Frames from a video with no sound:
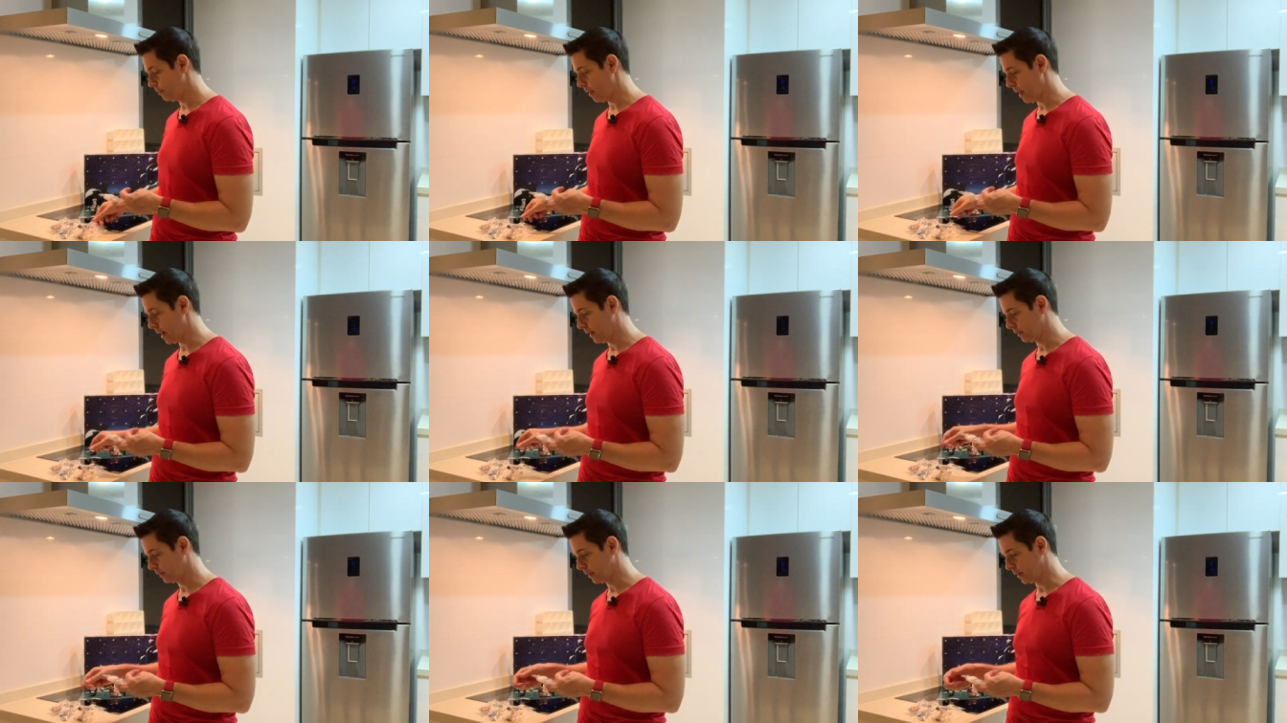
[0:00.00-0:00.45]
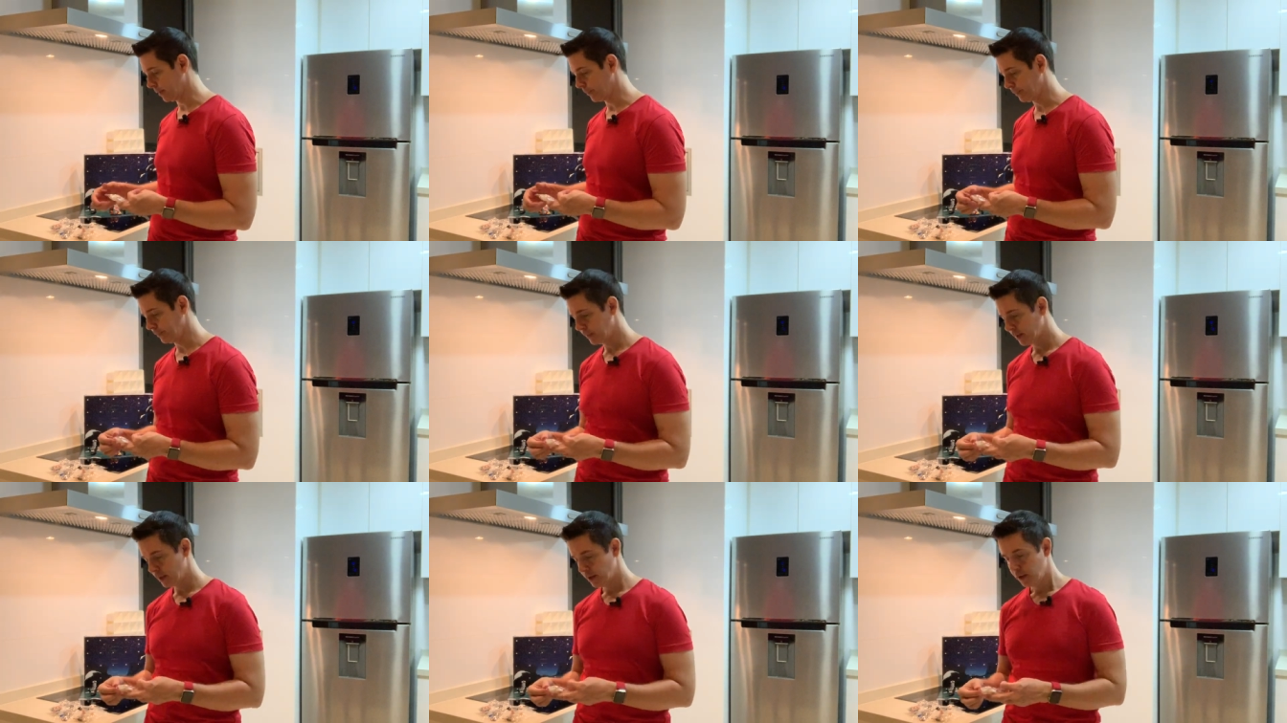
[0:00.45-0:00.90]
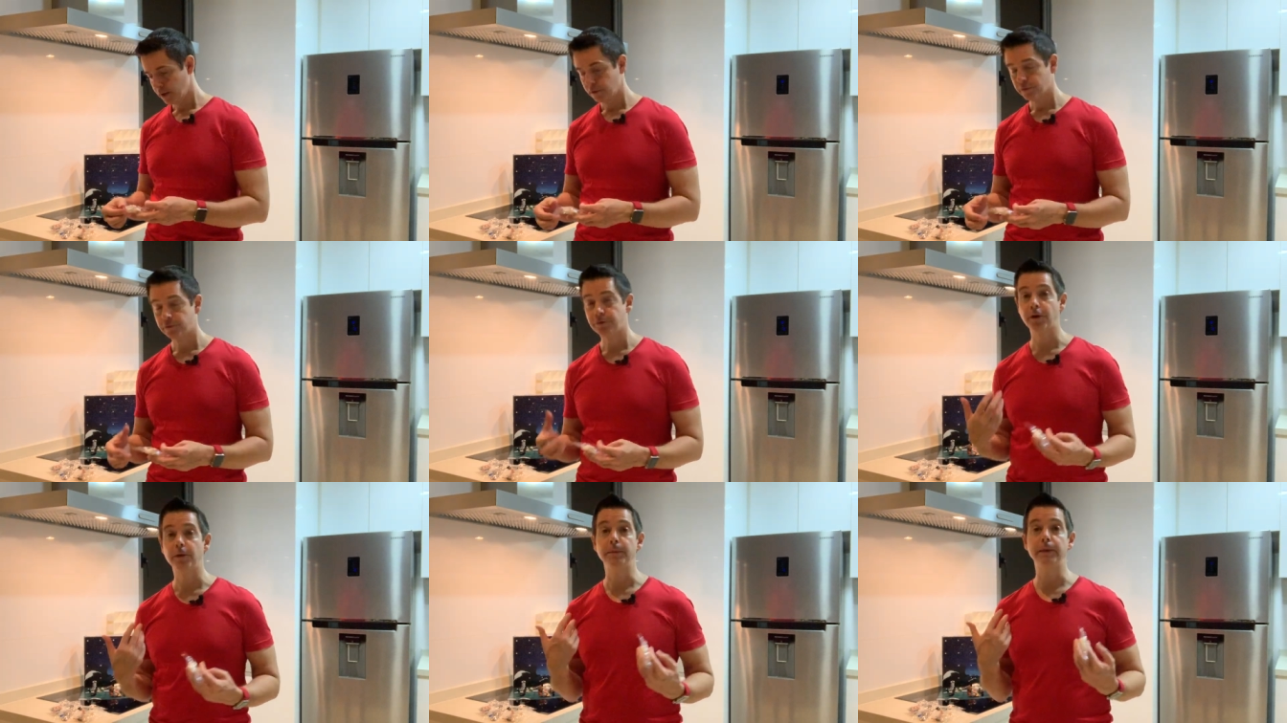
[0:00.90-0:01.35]
bagged up.
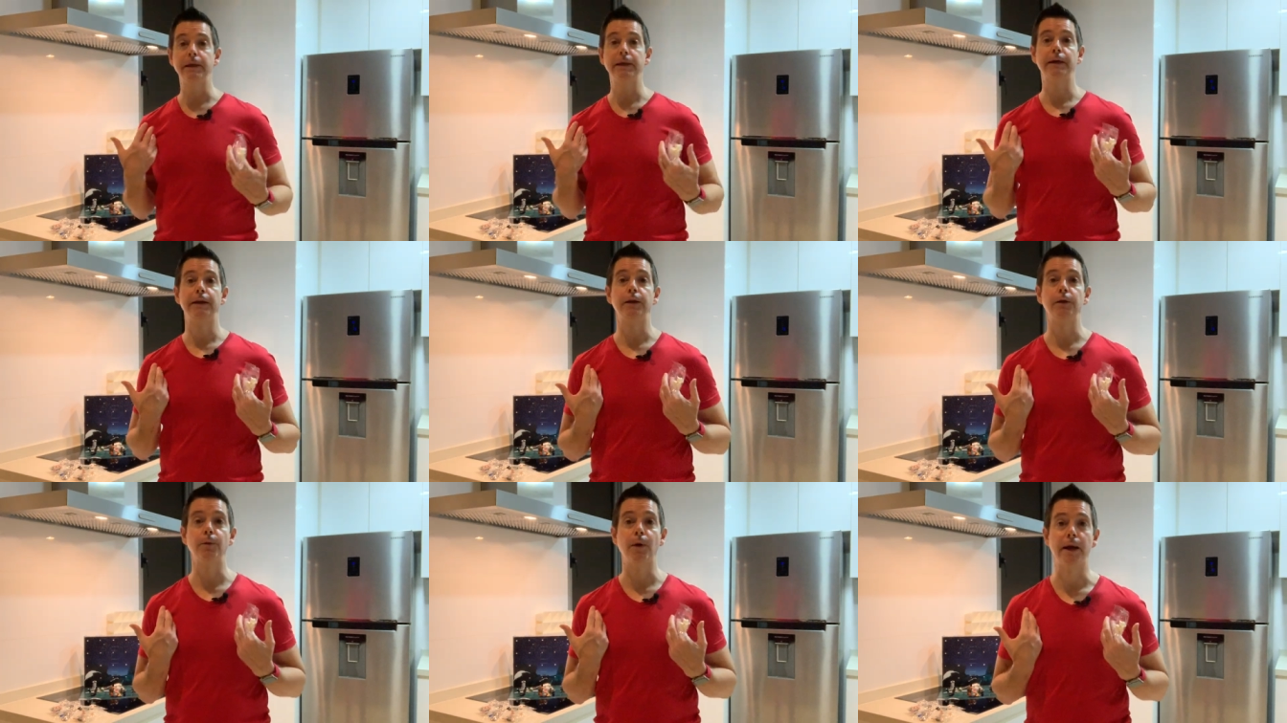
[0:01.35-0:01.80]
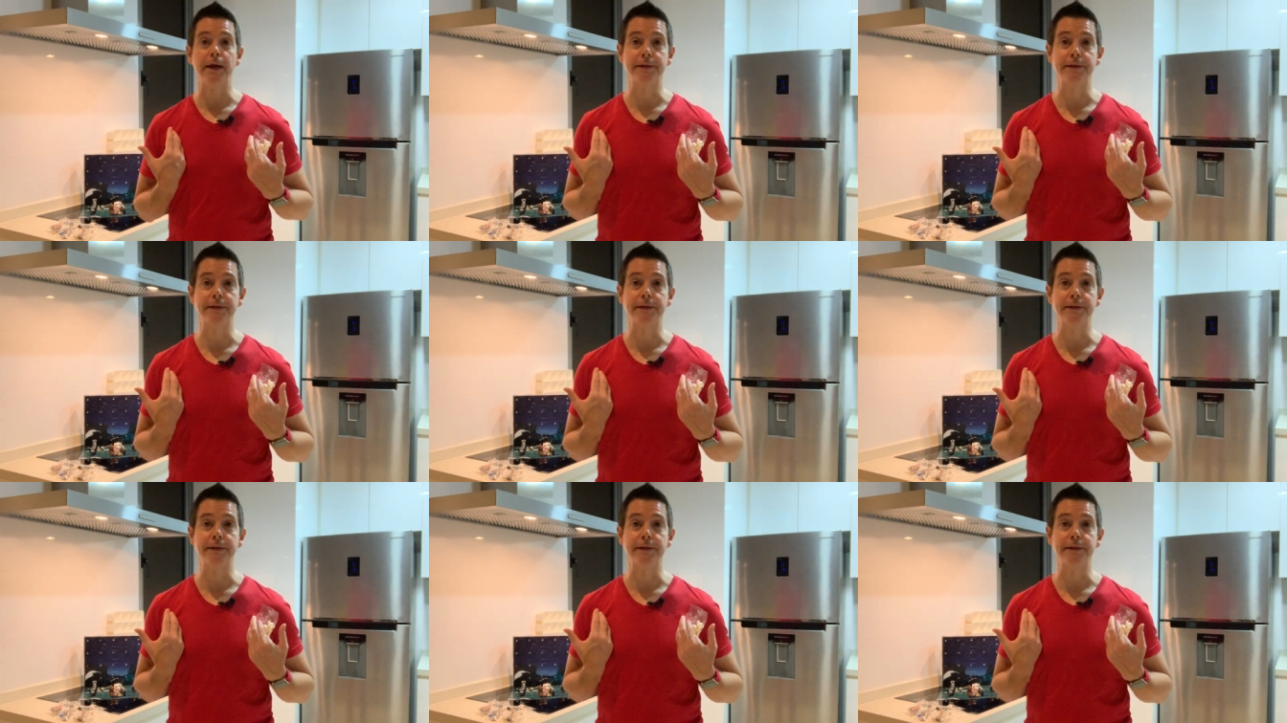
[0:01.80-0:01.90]
For me, anyway,